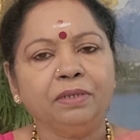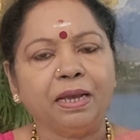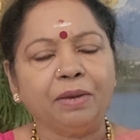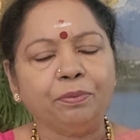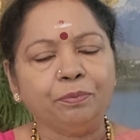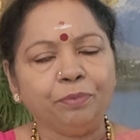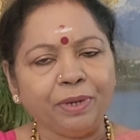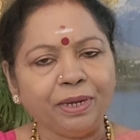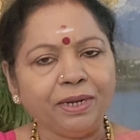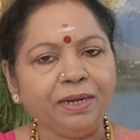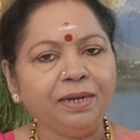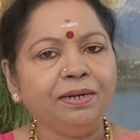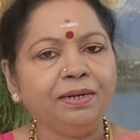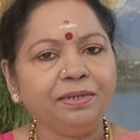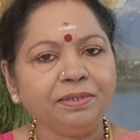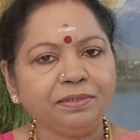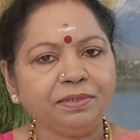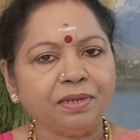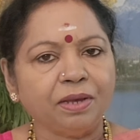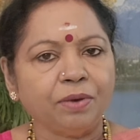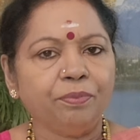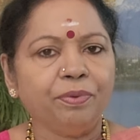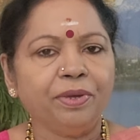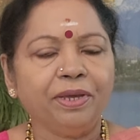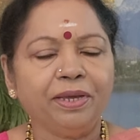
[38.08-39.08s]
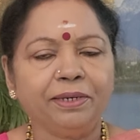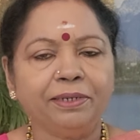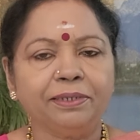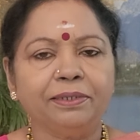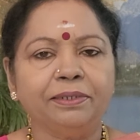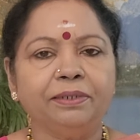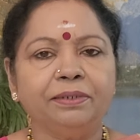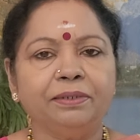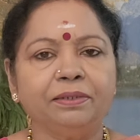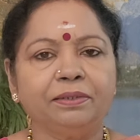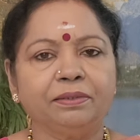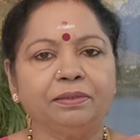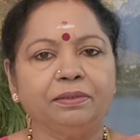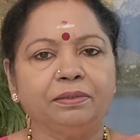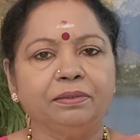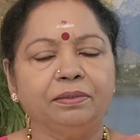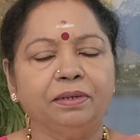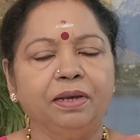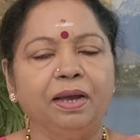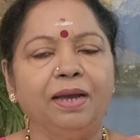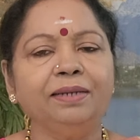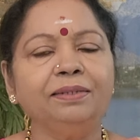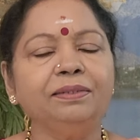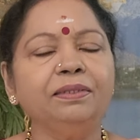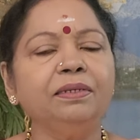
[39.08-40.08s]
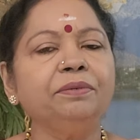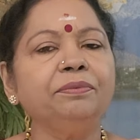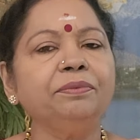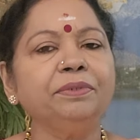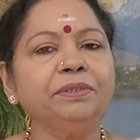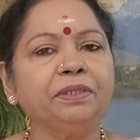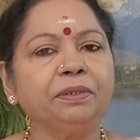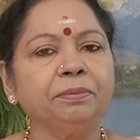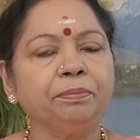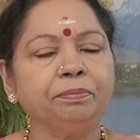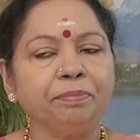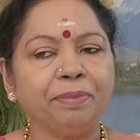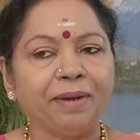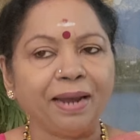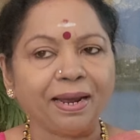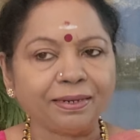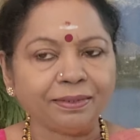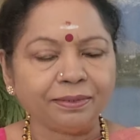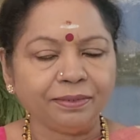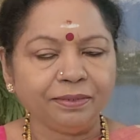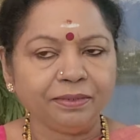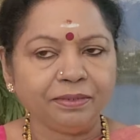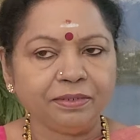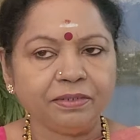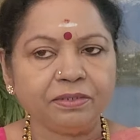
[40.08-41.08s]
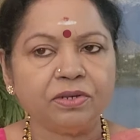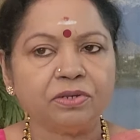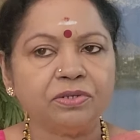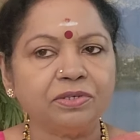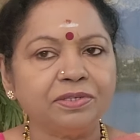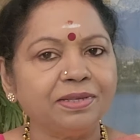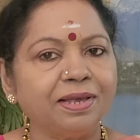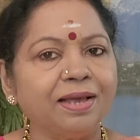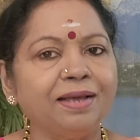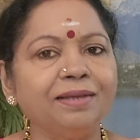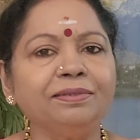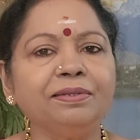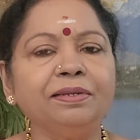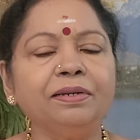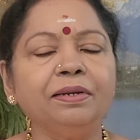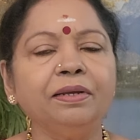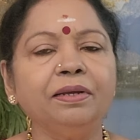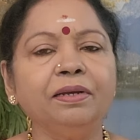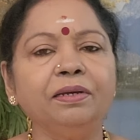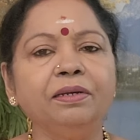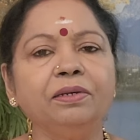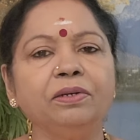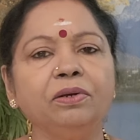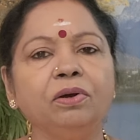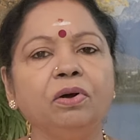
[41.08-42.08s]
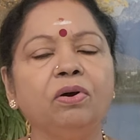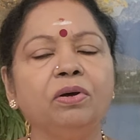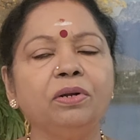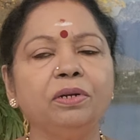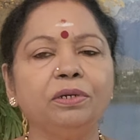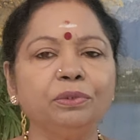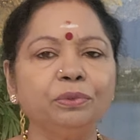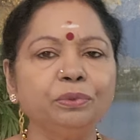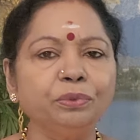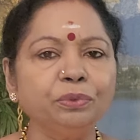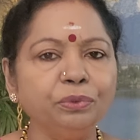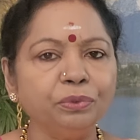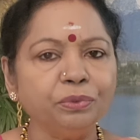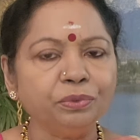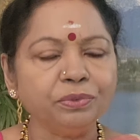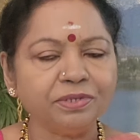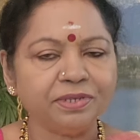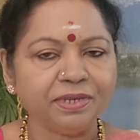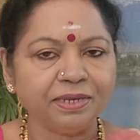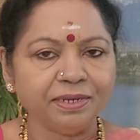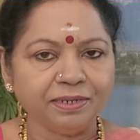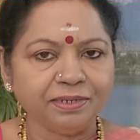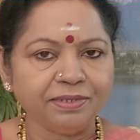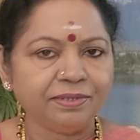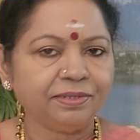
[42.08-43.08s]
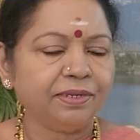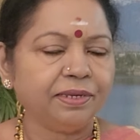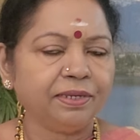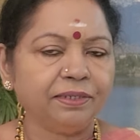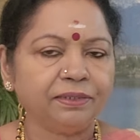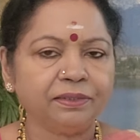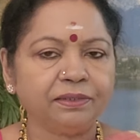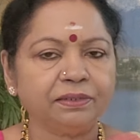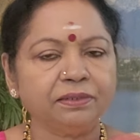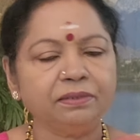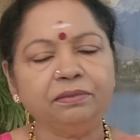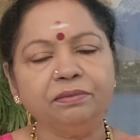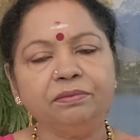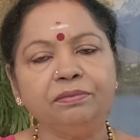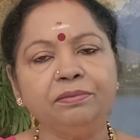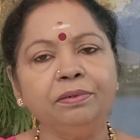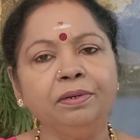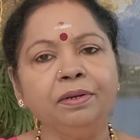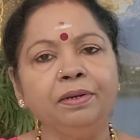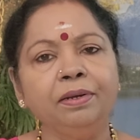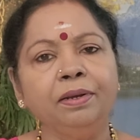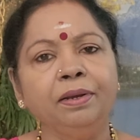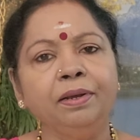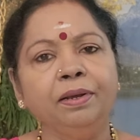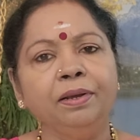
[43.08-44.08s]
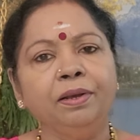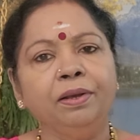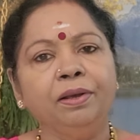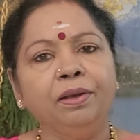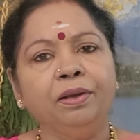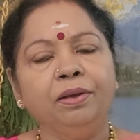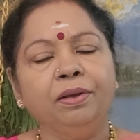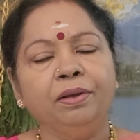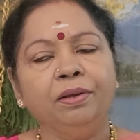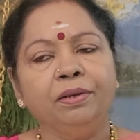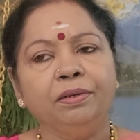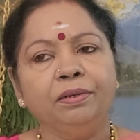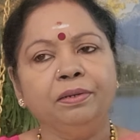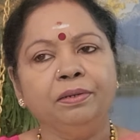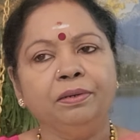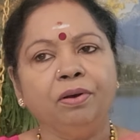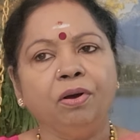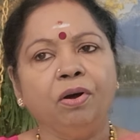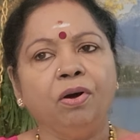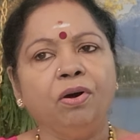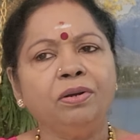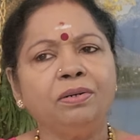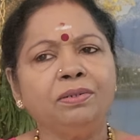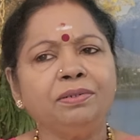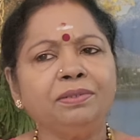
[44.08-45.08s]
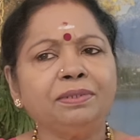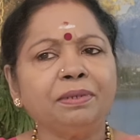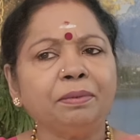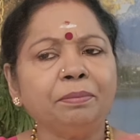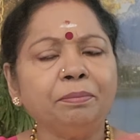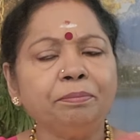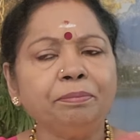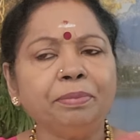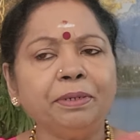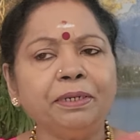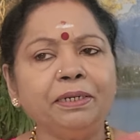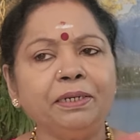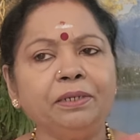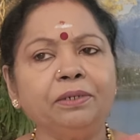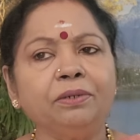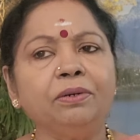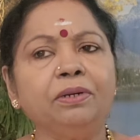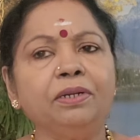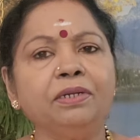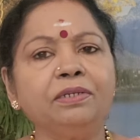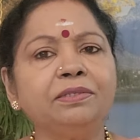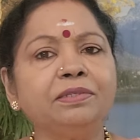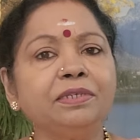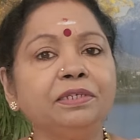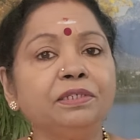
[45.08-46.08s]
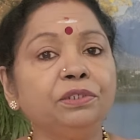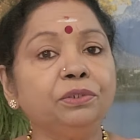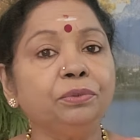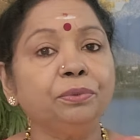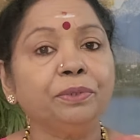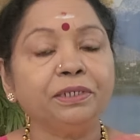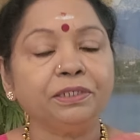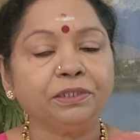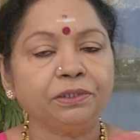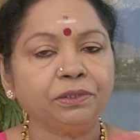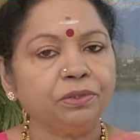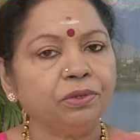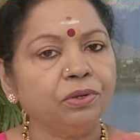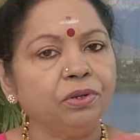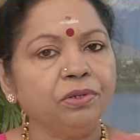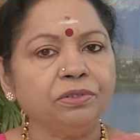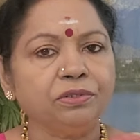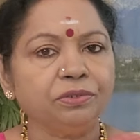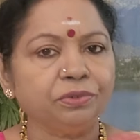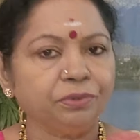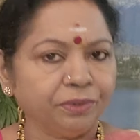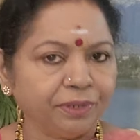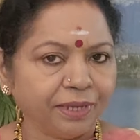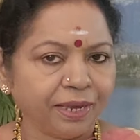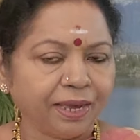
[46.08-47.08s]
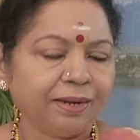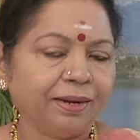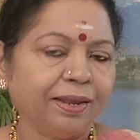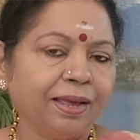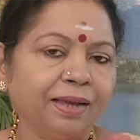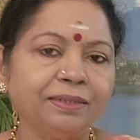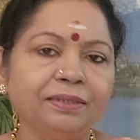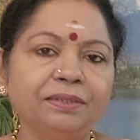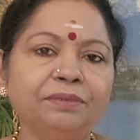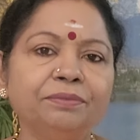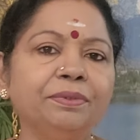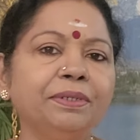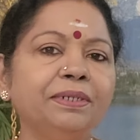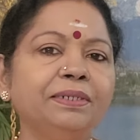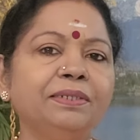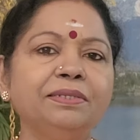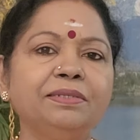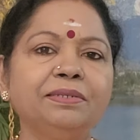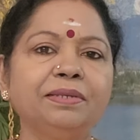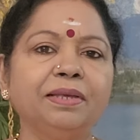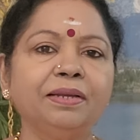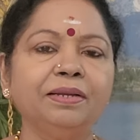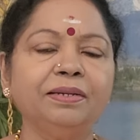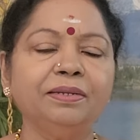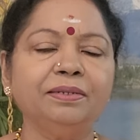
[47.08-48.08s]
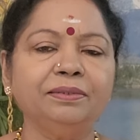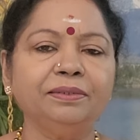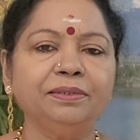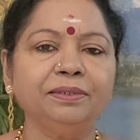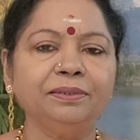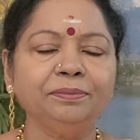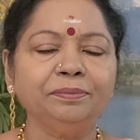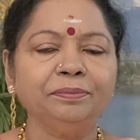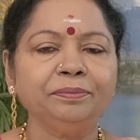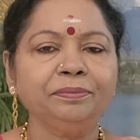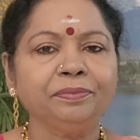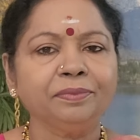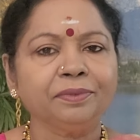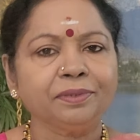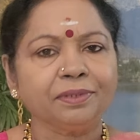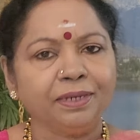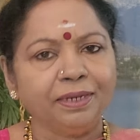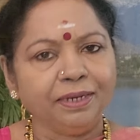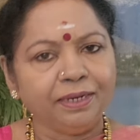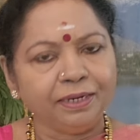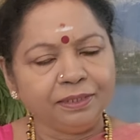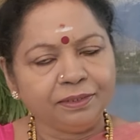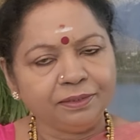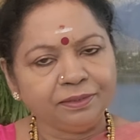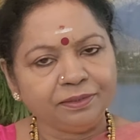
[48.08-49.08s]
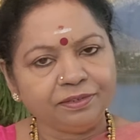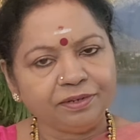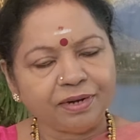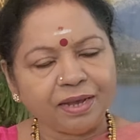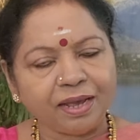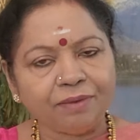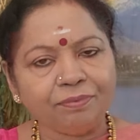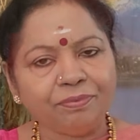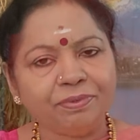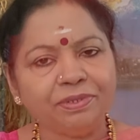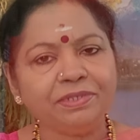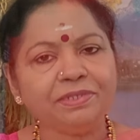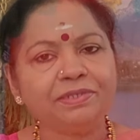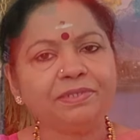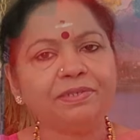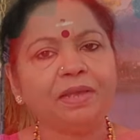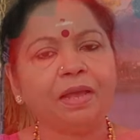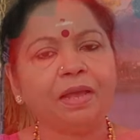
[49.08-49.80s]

When it is awakened, either with a practice or sadhana or a guru's initiation or some particular situation also can activate this energy, it travels